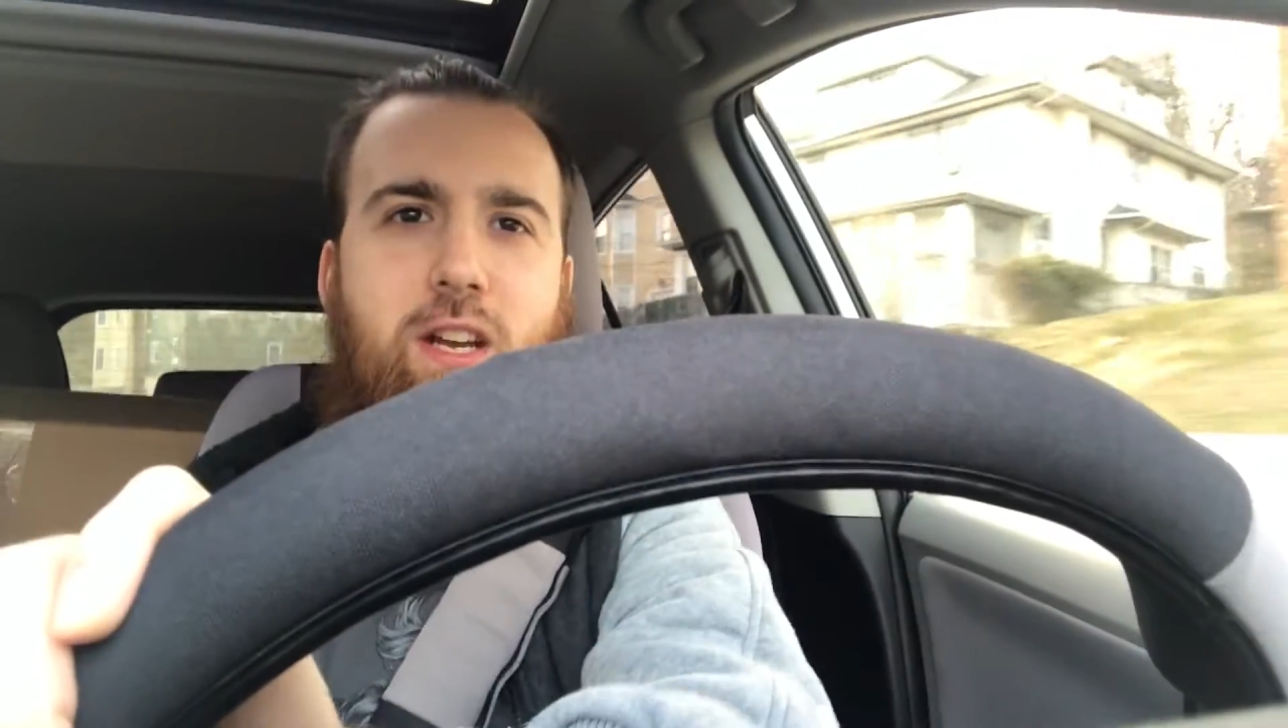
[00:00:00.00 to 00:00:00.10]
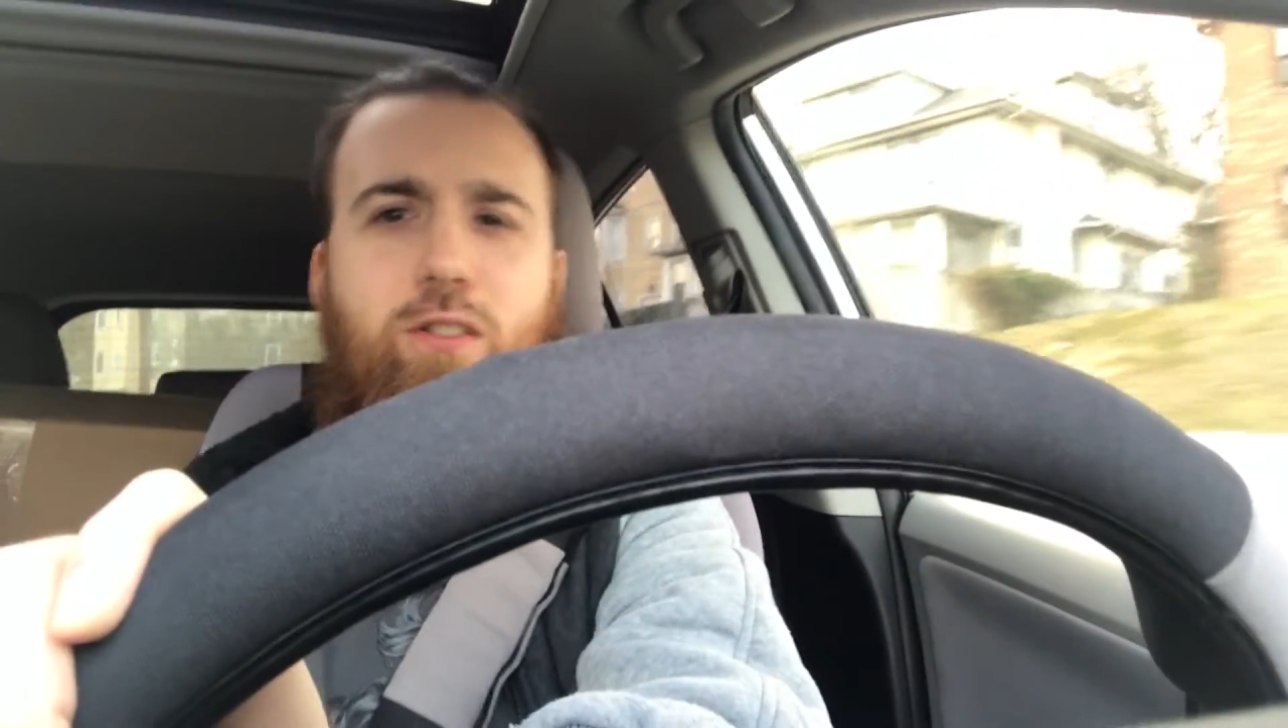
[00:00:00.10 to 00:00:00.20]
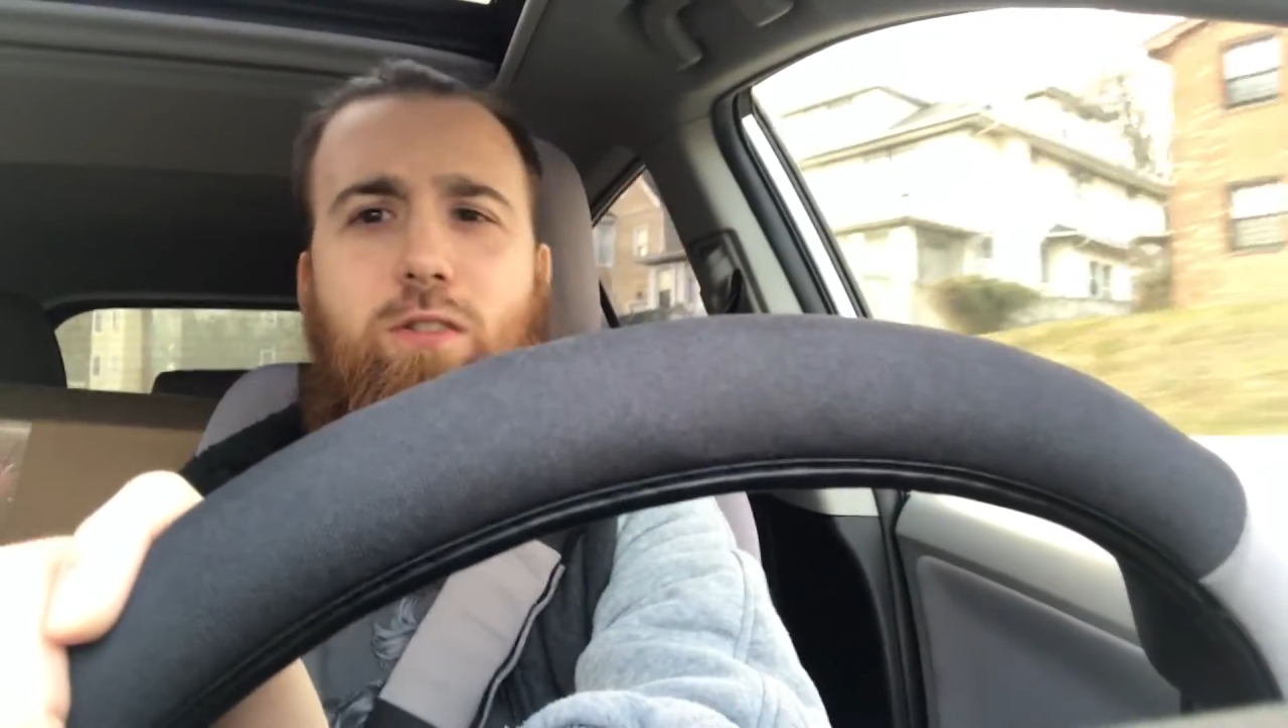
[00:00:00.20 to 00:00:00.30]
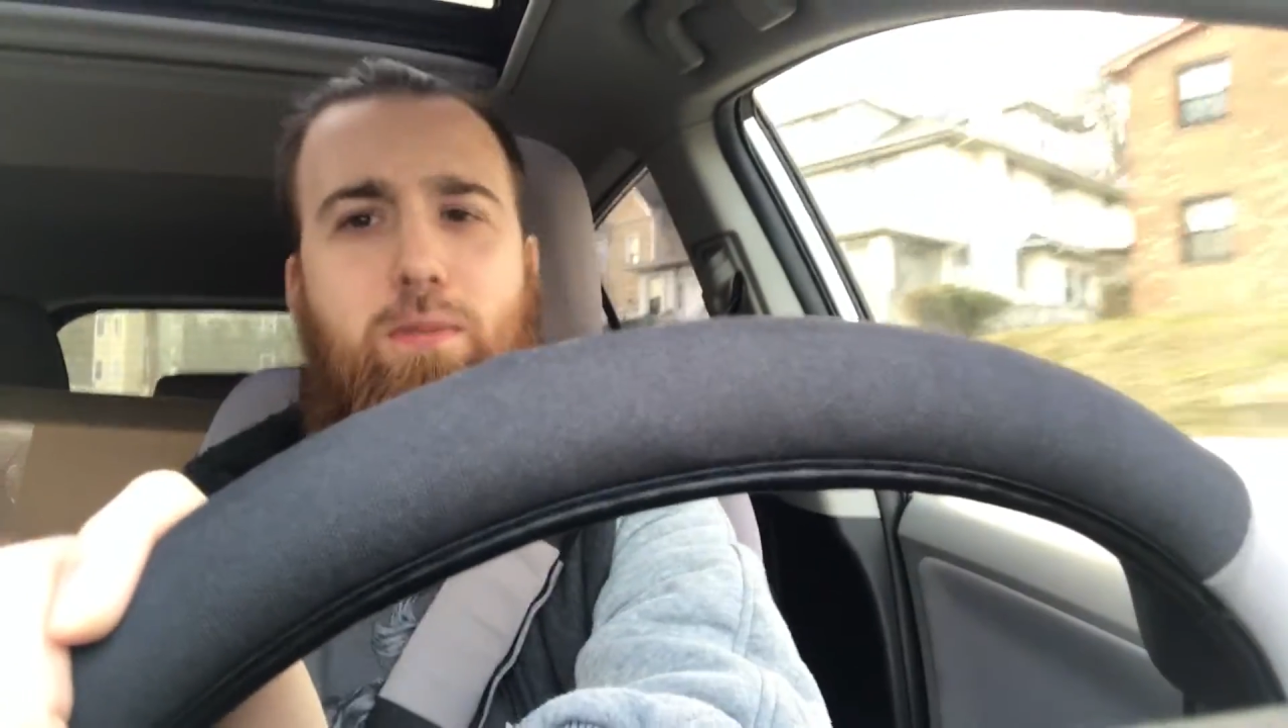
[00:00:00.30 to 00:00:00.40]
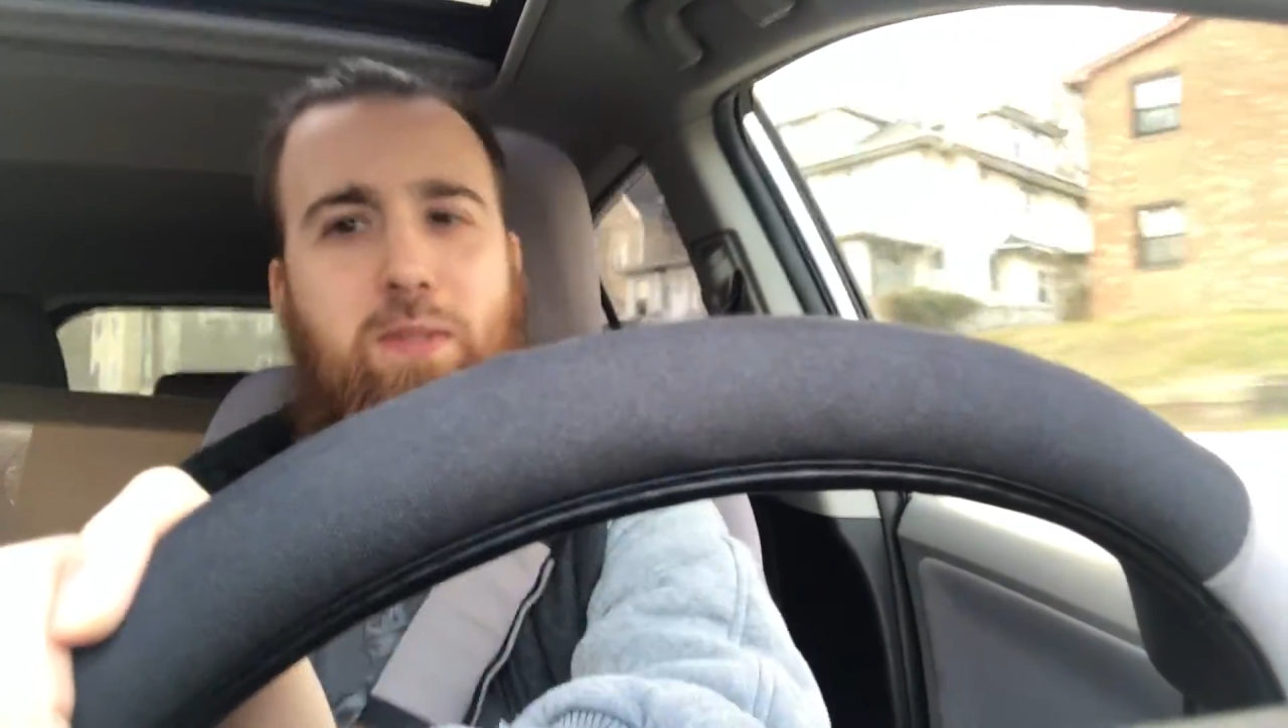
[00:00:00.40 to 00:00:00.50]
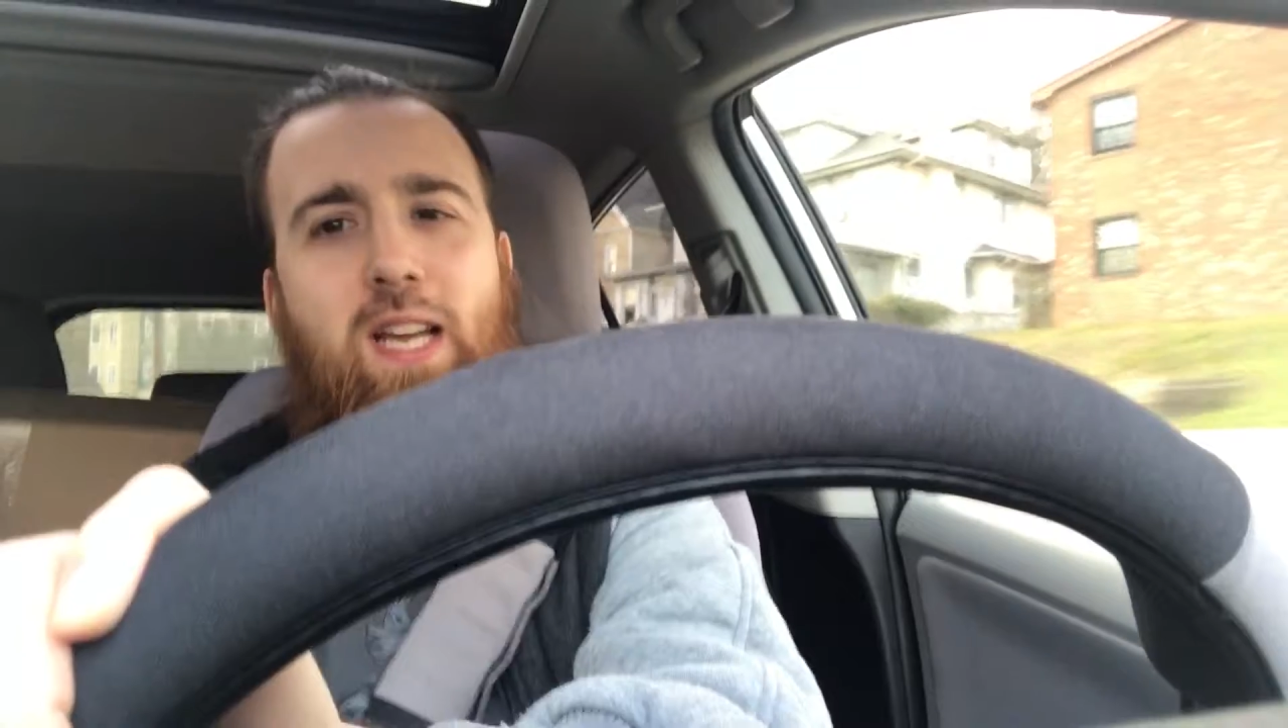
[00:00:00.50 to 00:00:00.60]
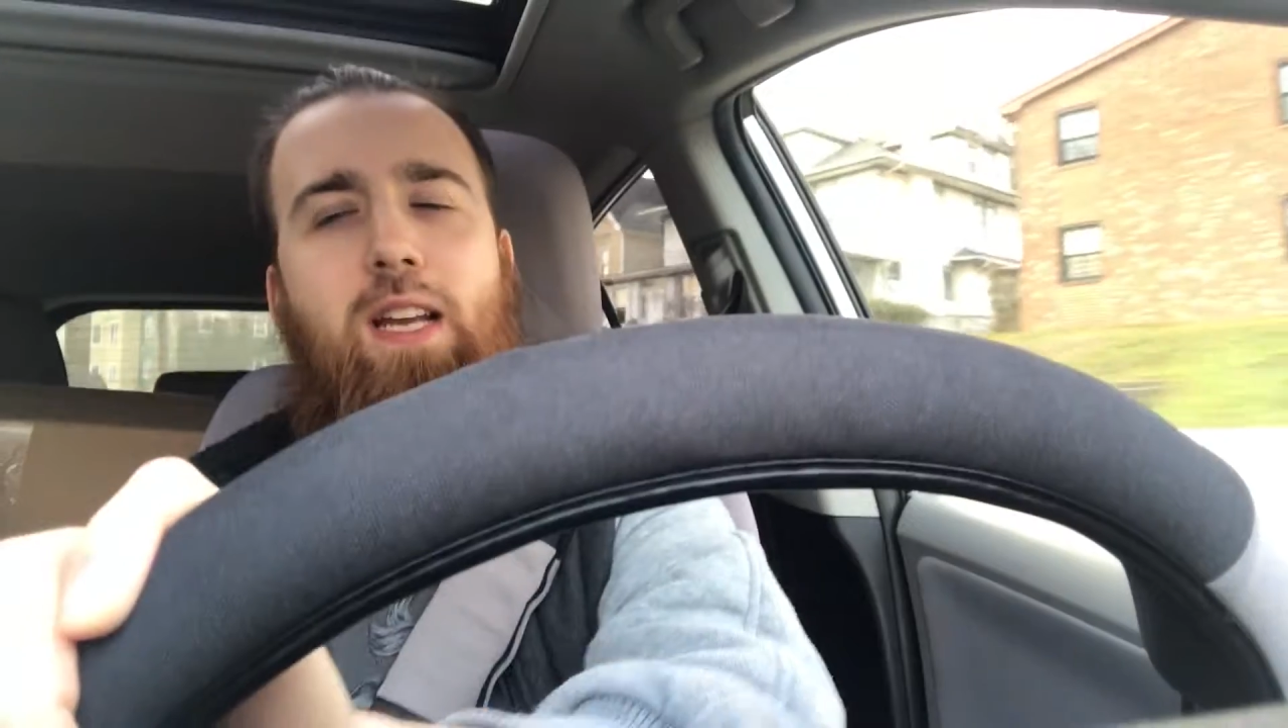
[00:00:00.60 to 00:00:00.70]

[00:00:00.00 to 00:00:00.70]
I gotta do some